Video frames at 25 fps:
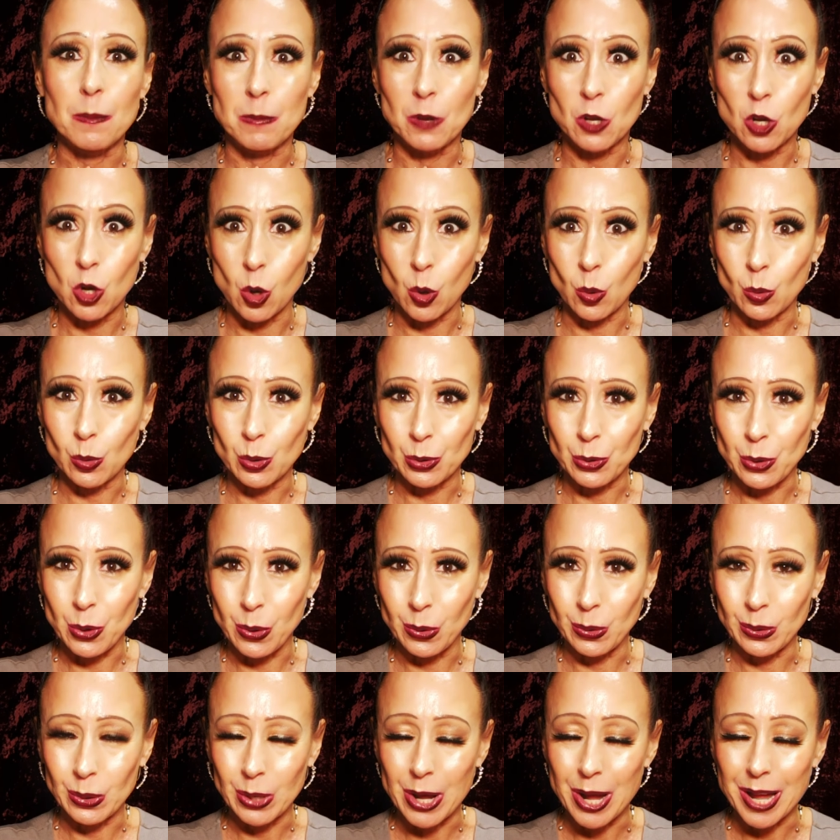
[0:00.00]

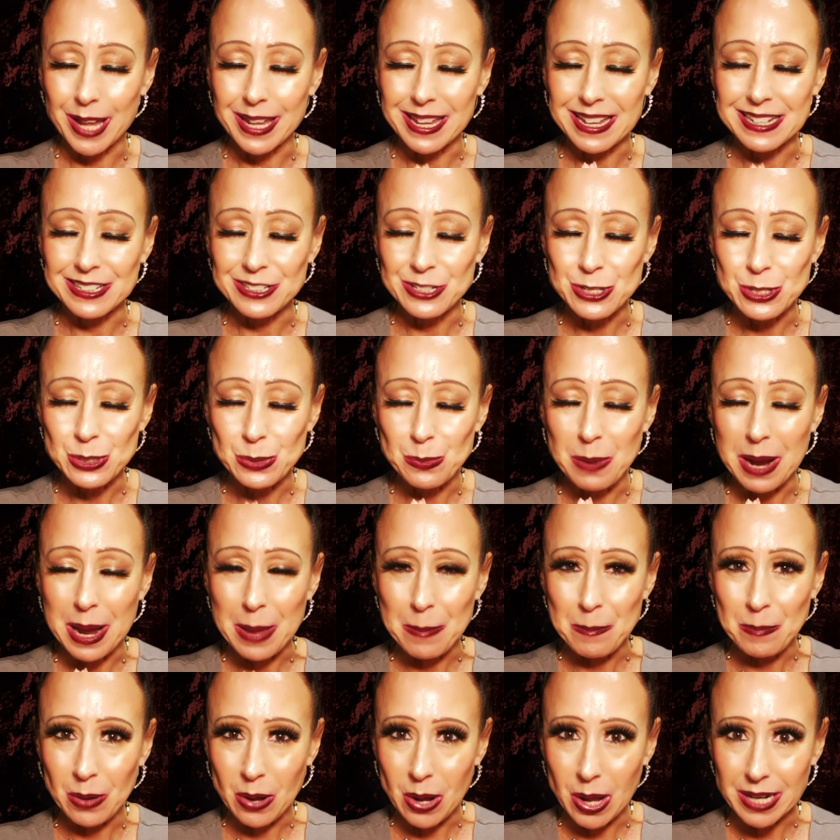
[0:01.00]
Coca-Cola into my
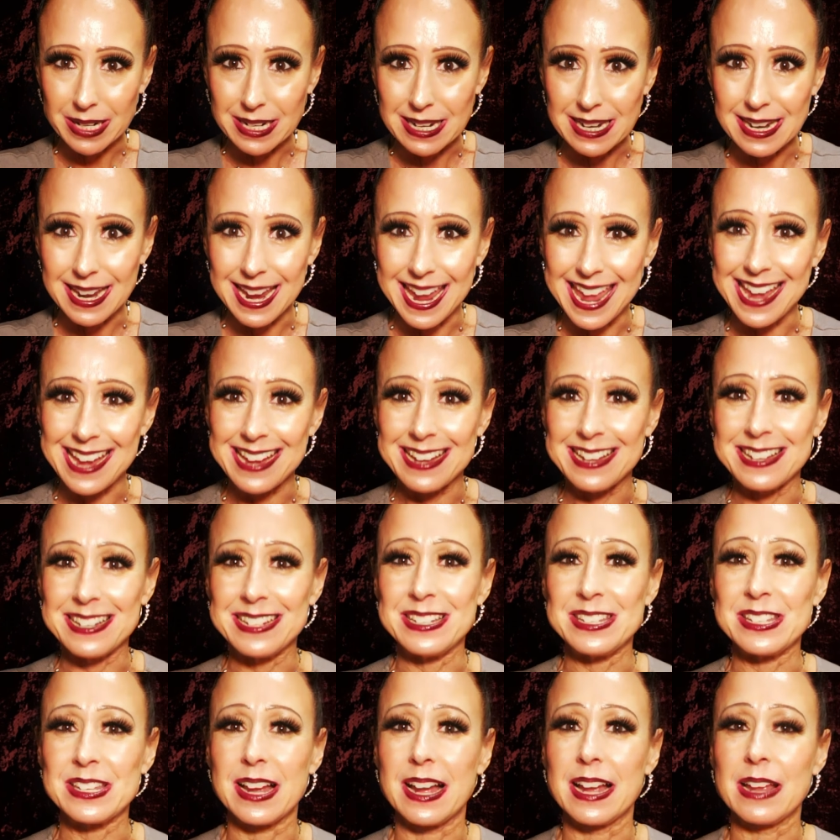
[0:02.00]
body.
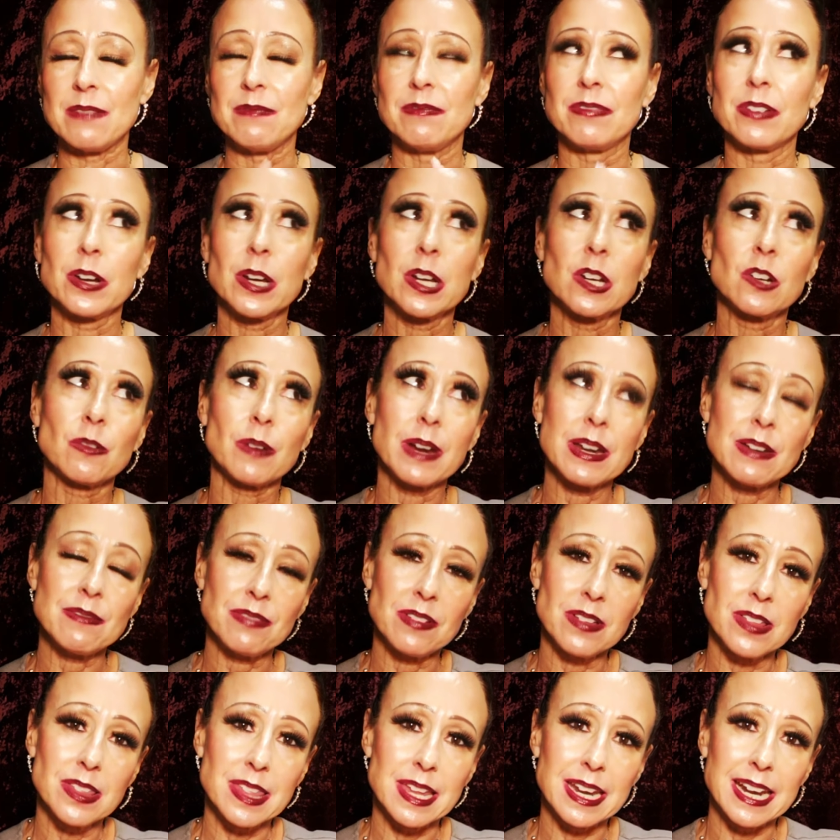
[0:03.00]
And I am very
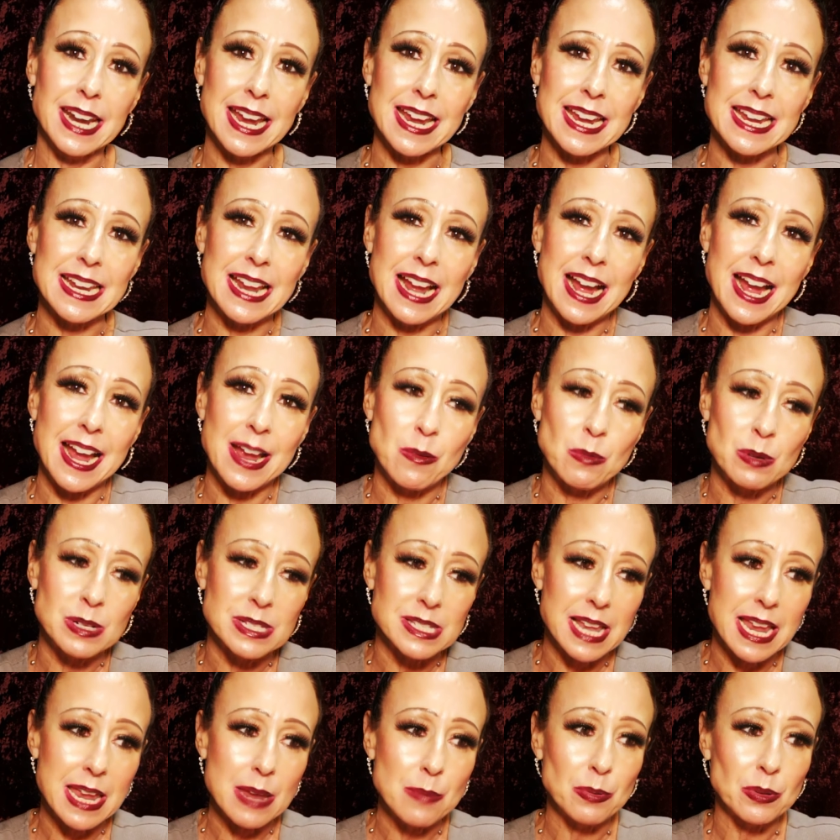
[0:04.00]
grateful that I
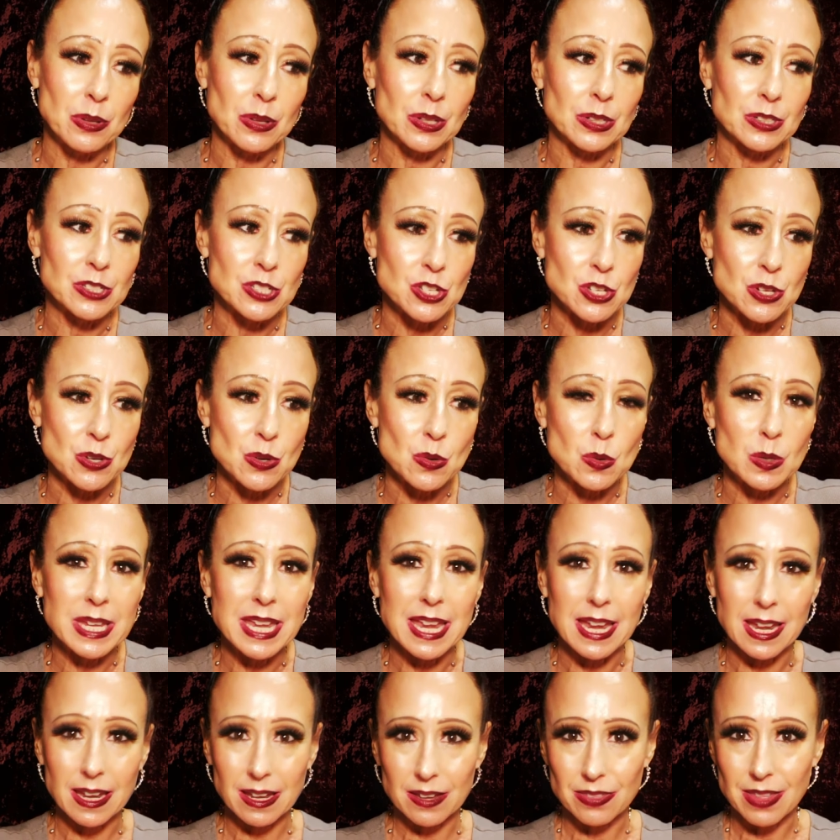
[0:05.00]
was able to
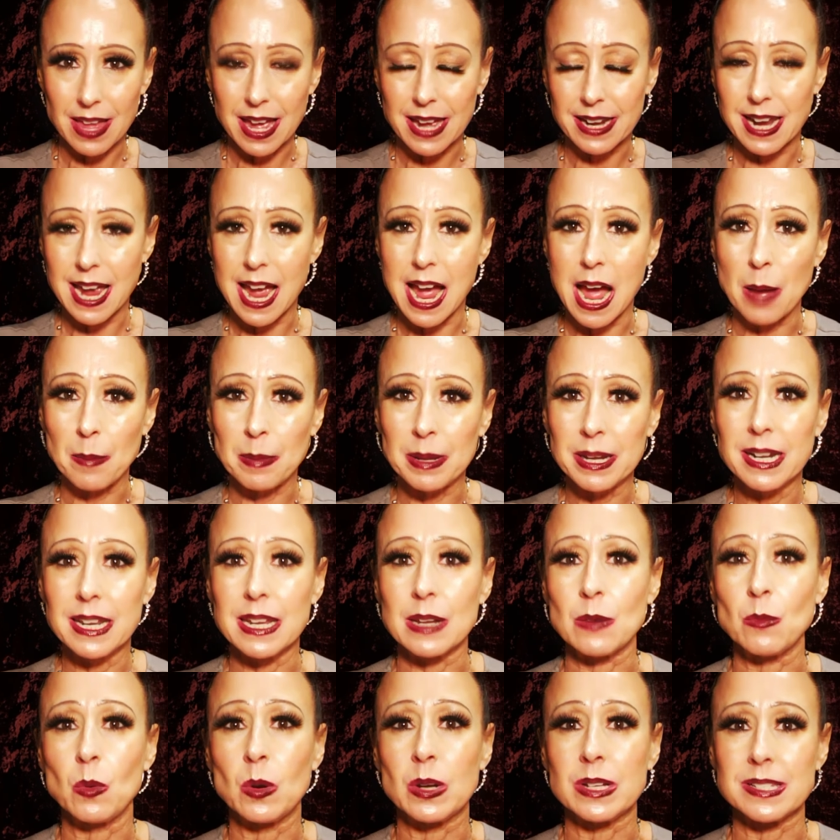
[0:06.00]
kick that habit.
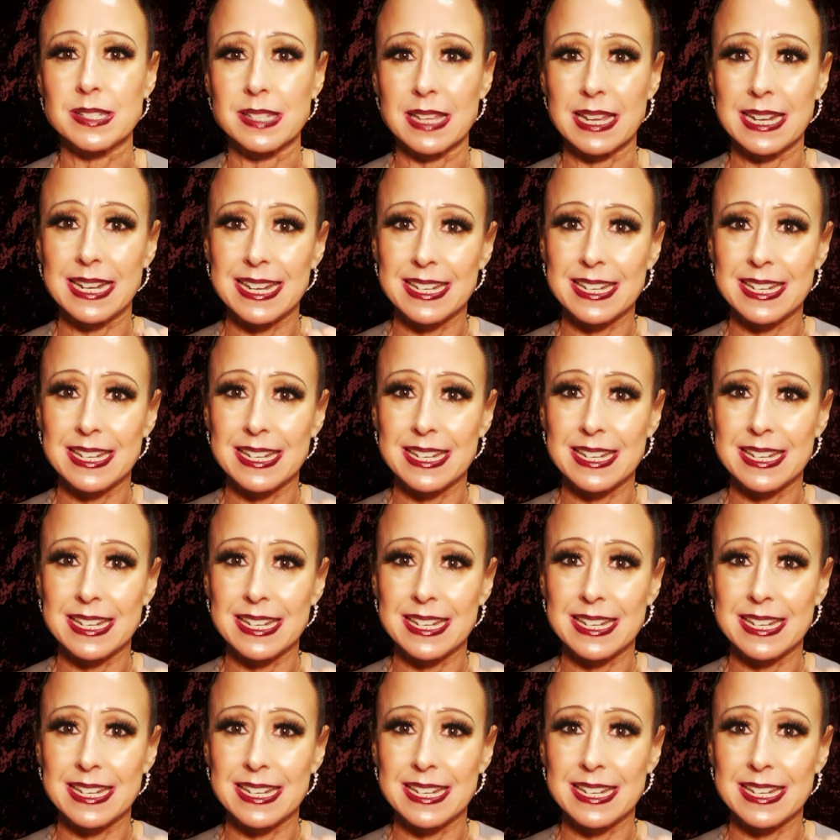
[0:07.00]
It was an